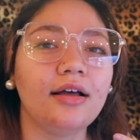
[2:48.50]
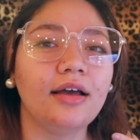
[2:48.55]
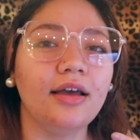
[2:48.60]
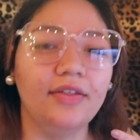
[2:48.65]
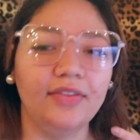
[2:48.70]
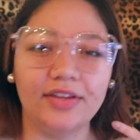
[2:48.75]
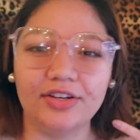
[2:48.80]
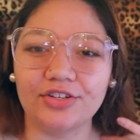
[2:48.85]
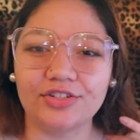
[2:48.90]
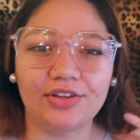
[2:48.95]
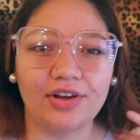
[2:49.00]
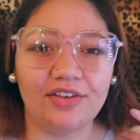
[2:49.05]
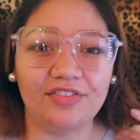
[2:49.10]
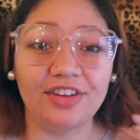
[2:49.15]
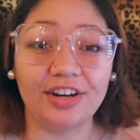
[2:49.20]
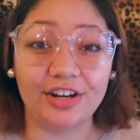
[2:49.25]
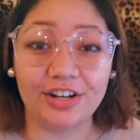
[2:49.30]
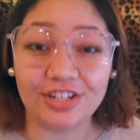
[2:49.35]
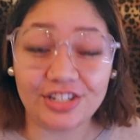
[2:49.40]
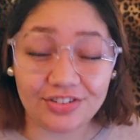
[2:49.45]
and they just don't have
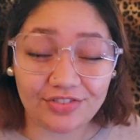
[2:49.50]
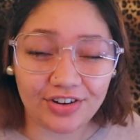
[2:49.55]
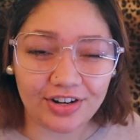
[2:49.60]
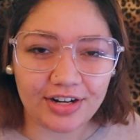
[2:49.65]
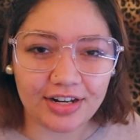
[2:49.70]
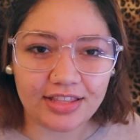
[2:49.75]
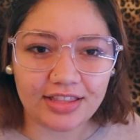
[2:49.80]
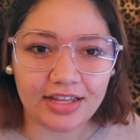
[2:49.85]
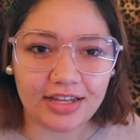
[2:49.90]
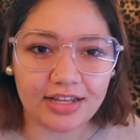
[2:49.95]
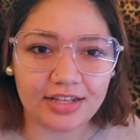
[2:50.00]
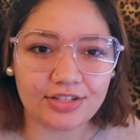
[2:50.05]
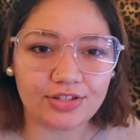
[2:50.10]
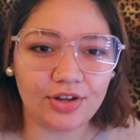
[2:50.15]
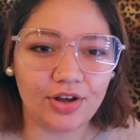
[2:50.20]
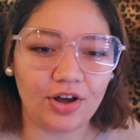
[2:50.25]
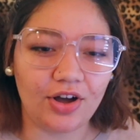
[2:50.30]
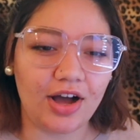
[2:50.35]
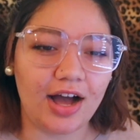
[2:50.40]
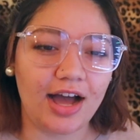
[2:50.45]
energy for anything.
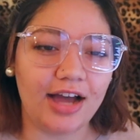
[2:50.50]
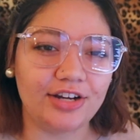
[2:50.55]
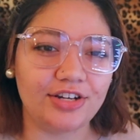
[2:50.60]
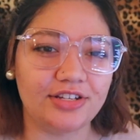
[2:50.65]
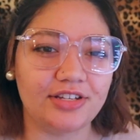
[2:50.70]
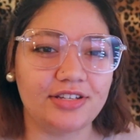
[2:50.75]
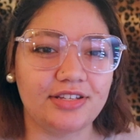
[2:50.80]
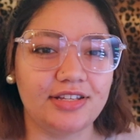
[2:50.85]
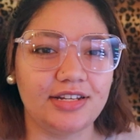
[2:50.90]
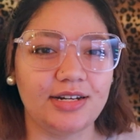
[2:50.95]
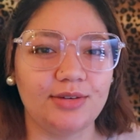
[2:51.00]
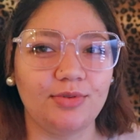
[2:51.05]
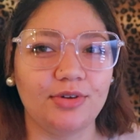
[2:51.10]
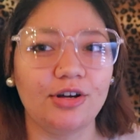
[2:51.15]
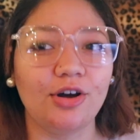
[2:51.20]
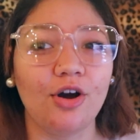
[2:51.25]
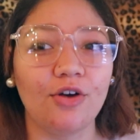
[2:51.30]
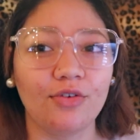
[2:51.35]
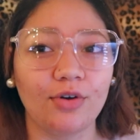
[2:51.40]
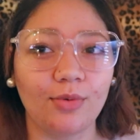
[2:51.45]
So I just didn't
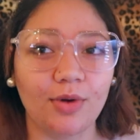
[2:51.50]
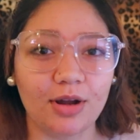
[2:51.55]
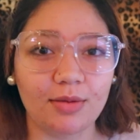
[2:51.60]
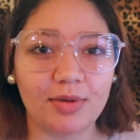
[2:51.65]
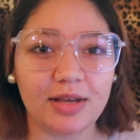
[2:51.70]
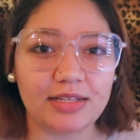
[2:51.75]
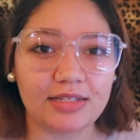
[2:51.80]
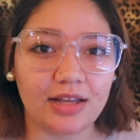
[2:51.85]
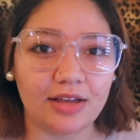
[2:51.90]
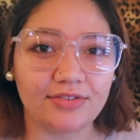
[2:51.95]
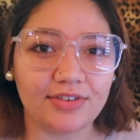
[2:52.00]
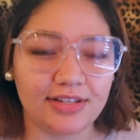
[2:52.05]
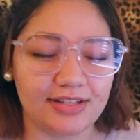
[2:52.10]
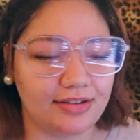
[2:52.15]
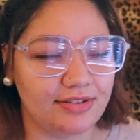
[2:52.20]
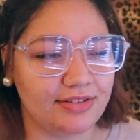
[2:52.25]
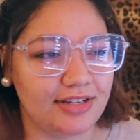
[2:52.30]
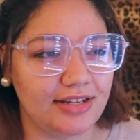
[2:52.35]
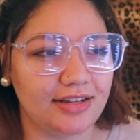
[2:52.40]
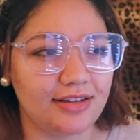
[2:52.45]
want to overwork myself because
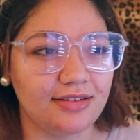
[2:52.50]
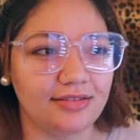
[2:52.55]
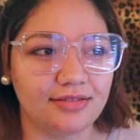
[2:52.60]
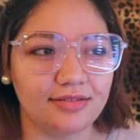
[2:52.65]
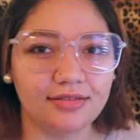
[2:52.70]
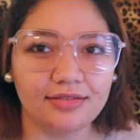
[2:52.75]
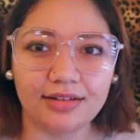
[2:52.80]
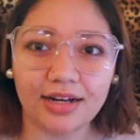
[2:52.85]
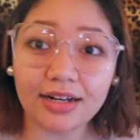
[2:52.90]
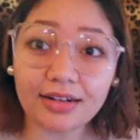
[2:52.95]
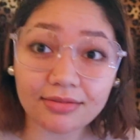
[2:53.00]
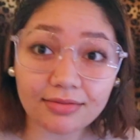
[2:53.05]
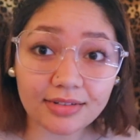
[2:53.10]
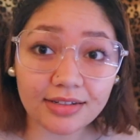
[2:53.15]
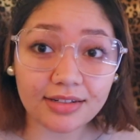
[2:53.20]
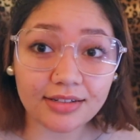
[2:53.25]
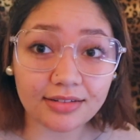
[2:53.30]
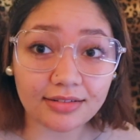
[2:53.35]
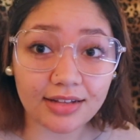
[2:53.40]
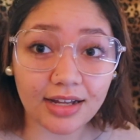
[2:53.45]
I was like, oh, I don't
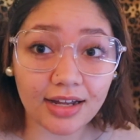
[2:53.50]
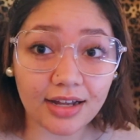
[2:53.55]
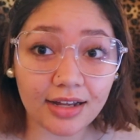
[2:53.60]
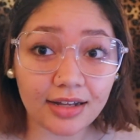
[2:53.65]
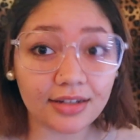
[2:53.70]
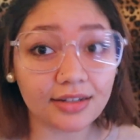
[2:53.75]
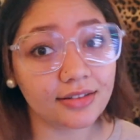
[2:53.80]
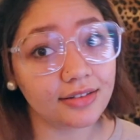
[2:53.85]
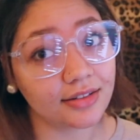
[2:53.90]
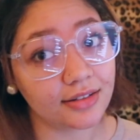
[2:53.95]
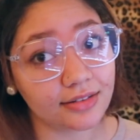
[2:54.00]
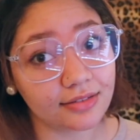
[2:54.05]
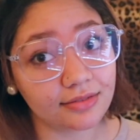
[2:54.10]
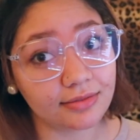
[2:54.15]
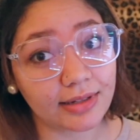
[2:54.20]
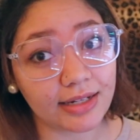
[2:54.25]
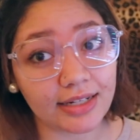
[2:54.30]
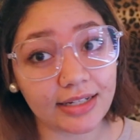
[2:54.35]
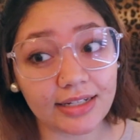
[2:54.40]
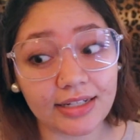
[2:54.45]
want to do that, no
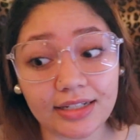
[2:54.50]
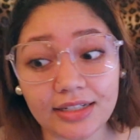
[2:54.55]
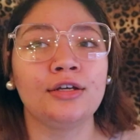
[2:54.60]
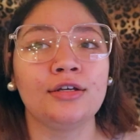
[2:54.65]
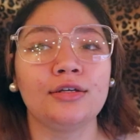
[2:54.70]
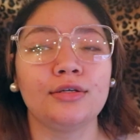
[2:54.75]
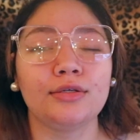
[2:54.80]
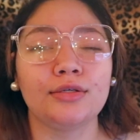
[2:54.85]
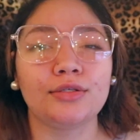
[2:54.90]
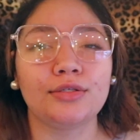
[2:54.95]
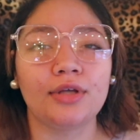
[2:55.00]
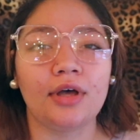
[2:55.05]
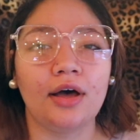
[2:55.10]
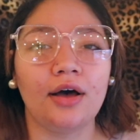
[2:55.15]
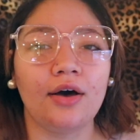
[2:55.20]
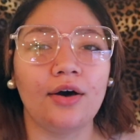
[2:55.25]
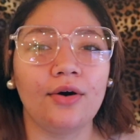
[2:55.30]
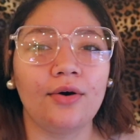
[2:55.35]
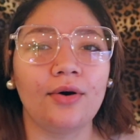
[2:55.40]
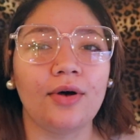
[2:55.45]
way.
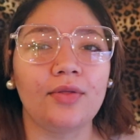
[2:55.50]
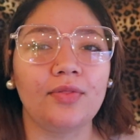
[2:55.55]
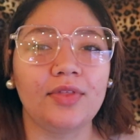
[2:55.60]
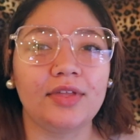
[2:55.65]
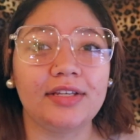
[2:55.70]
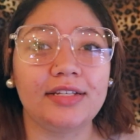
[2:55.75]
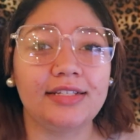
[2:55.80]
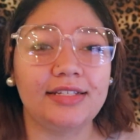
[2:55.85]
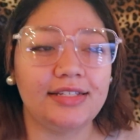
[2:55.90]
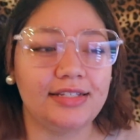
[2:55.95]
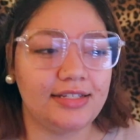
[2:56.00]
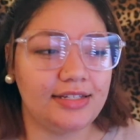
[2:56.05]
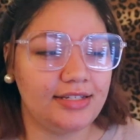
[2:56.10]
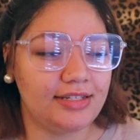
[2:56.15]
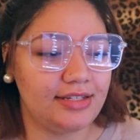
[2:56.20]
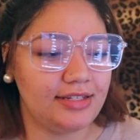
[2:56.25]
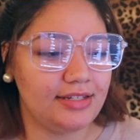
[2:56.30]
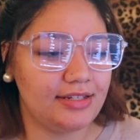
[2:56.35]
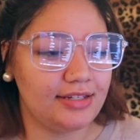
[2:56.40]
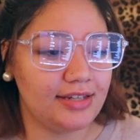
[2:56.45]
So the
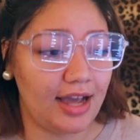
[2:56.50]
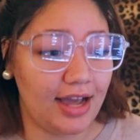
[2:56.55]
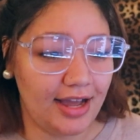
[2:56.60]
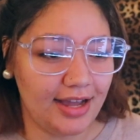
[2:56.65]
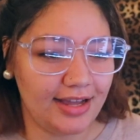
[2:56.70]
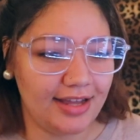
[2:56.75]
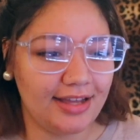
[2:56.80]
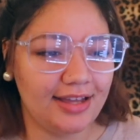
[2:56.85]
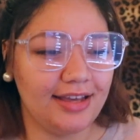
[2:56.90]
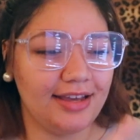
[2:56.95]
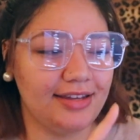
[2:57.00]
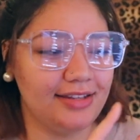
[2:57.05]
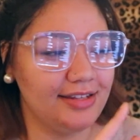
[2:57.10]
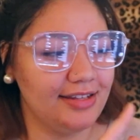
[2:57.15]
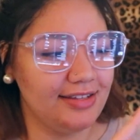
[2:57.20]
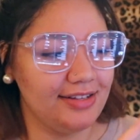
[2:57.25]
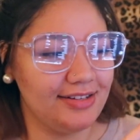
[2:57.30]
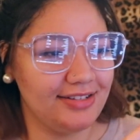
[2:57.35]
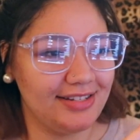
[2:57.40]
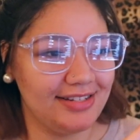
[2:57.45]
diet, and
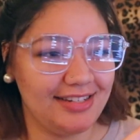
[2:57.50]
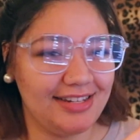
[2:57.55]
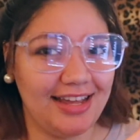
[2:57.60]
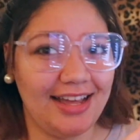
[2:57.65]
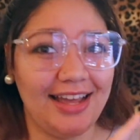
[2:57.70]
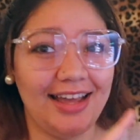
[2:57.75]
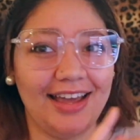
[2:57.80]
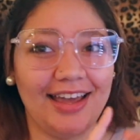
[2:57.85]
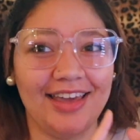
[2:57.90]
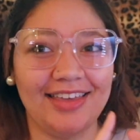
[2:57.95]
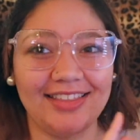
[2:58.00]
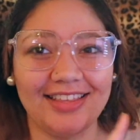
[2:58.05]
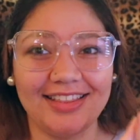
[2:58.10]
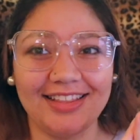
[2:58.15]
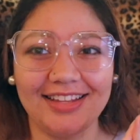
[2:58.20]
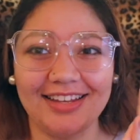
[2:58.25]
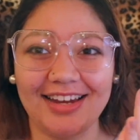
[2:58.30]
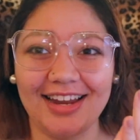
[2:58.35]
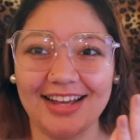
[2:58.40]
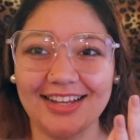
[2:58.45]
then there's a day, and
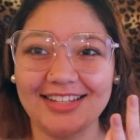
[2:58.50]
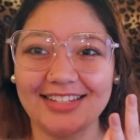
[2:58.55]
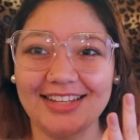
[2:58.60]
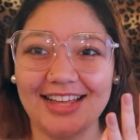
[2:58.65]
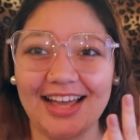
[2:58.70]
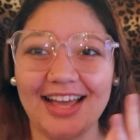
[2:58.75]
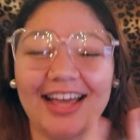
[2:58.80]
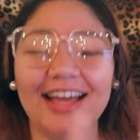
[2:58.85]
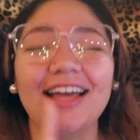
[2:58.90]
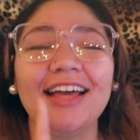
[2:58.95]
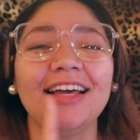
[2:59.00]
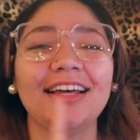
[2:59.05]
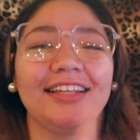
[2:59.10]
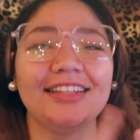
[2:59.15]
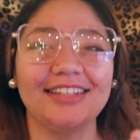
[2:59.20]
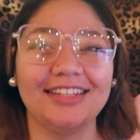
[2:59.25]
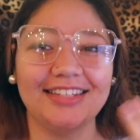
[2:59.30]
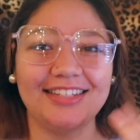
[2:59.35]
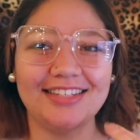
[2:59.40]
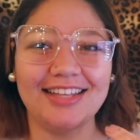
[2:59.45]
then the next day,
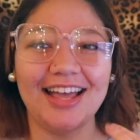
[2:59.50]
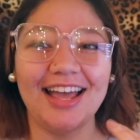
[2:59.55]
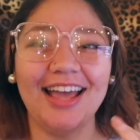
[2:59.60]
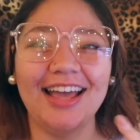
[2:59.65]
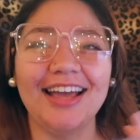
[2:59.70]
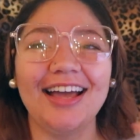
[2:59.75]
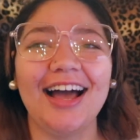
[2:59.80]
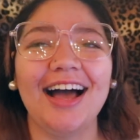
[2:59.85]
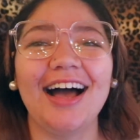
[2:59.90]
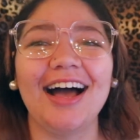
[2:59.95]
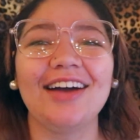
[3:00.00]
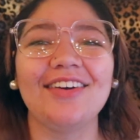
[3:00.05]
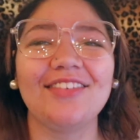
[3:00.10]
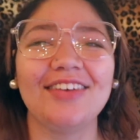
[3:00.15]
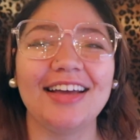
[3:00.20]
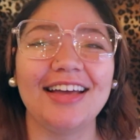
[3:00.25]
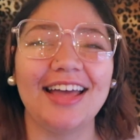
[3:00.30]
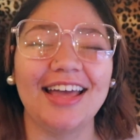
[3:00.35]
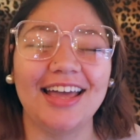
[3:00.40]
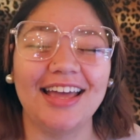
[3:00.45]
this day I
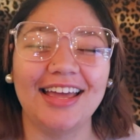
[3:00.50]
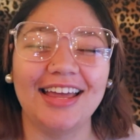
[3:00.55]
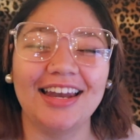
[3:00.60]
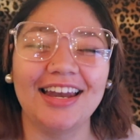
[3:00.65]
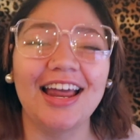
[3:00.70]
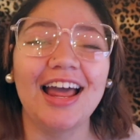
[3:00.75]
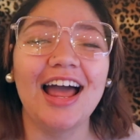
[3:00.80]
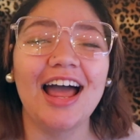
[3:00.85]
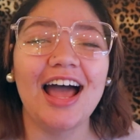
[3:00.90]
went and